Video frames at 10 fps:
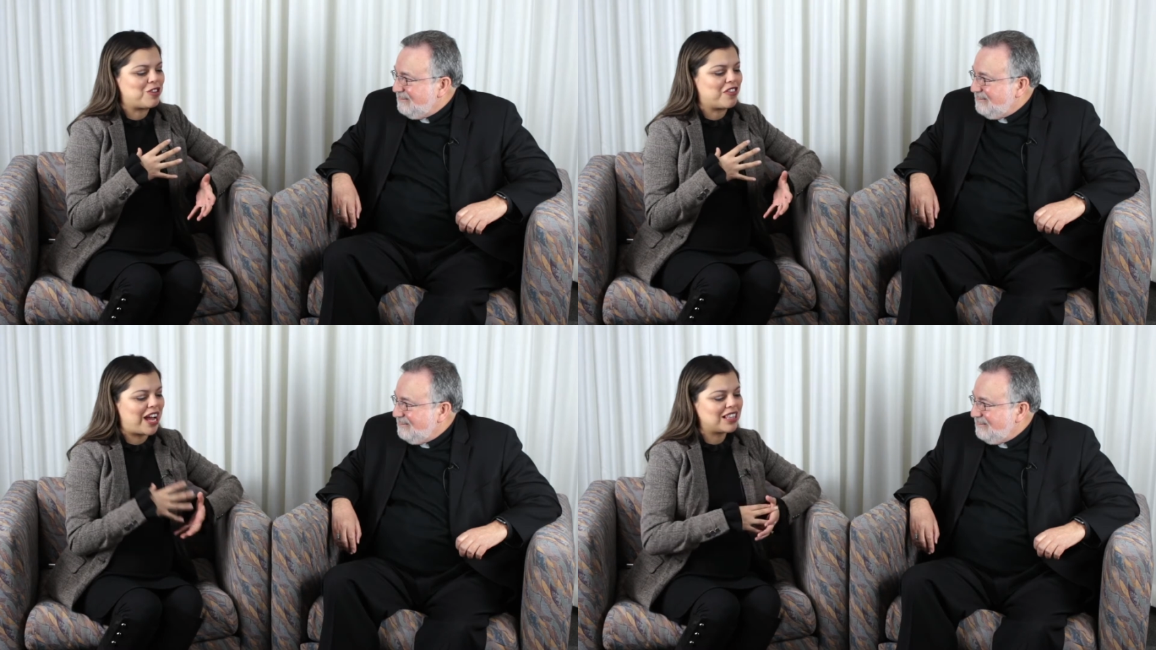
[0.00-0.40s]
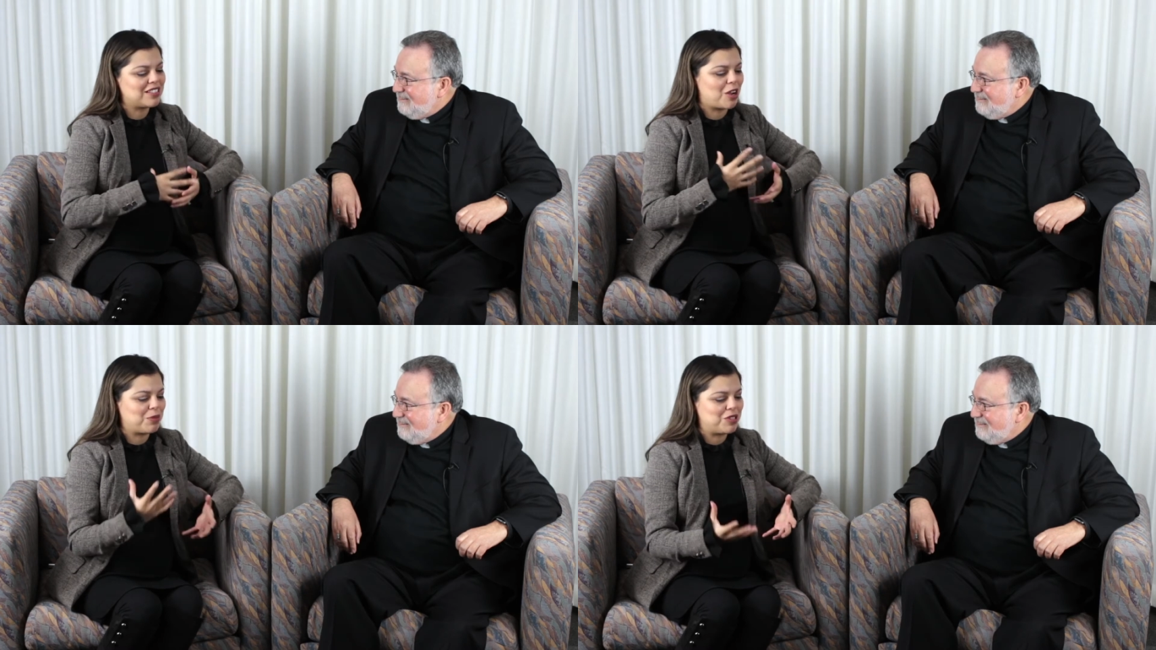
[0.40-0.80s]
Speaker 1: you've had this
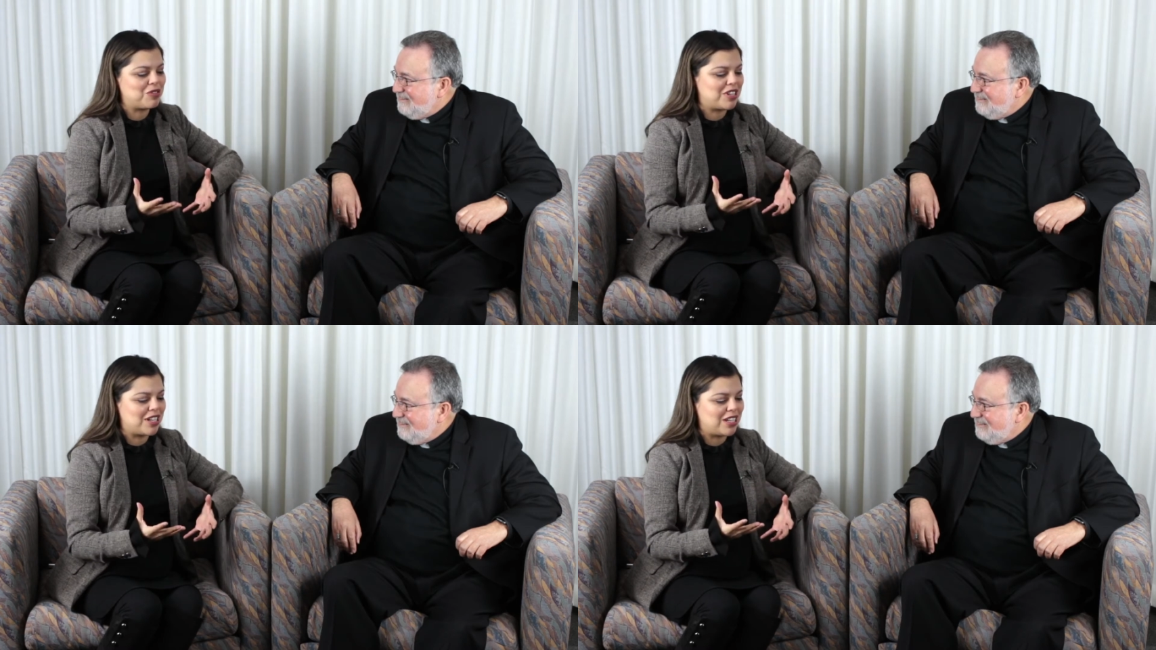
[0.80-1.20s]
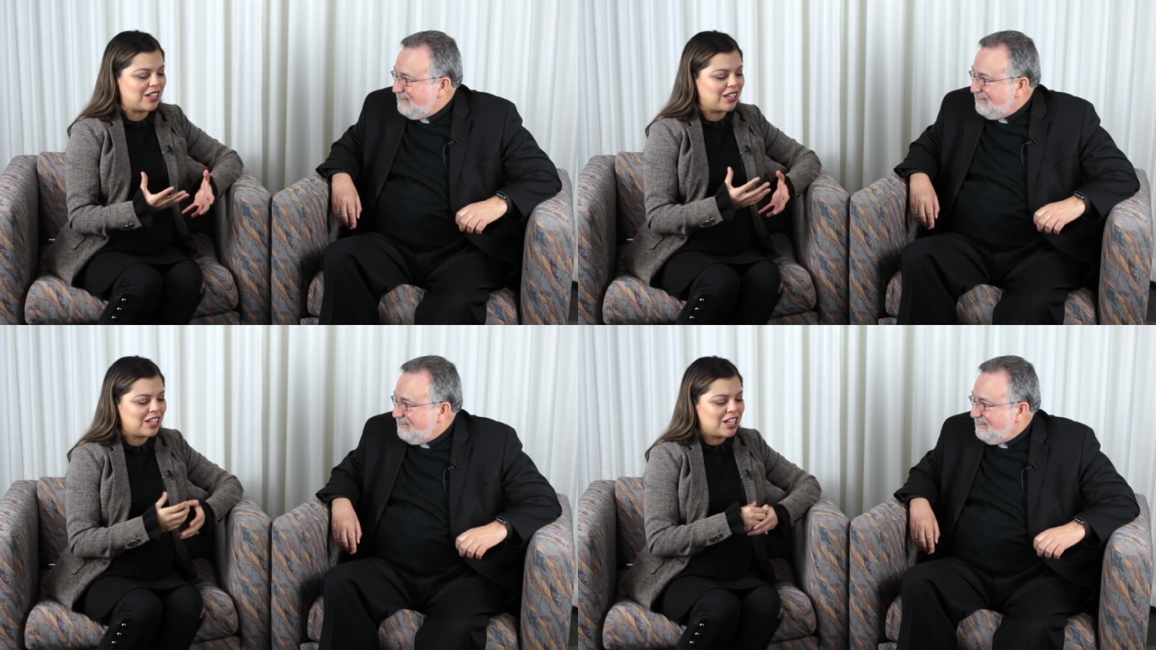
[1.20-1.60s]

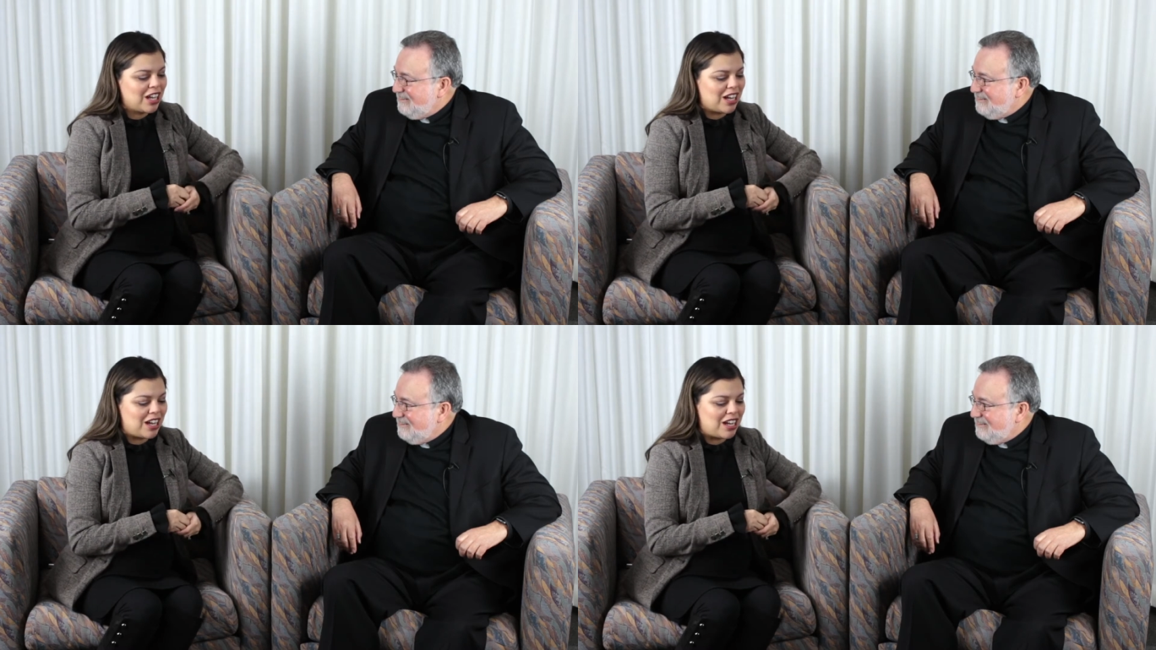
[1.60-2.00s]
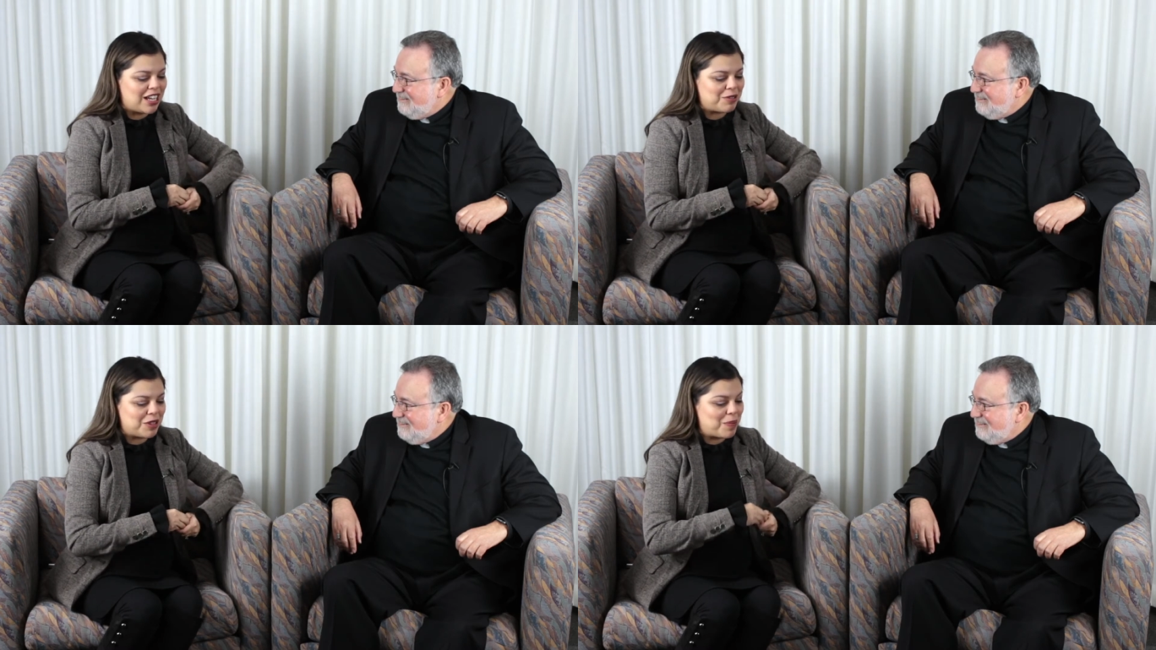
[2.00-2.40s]
opportunity uh,
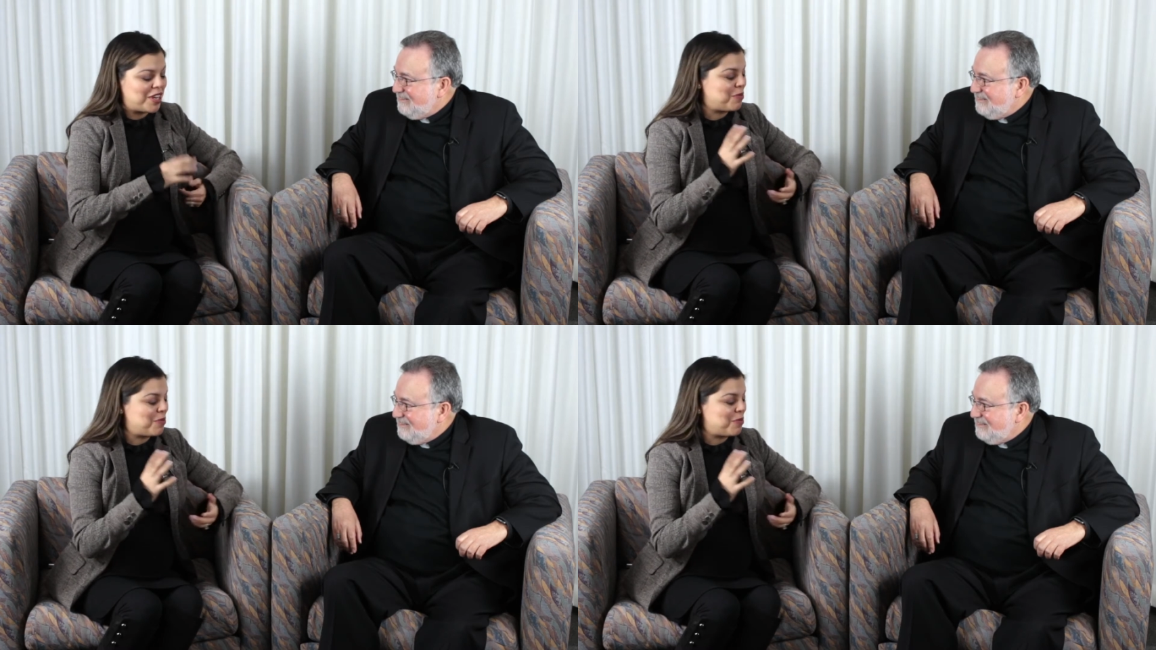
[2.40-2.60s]
and the many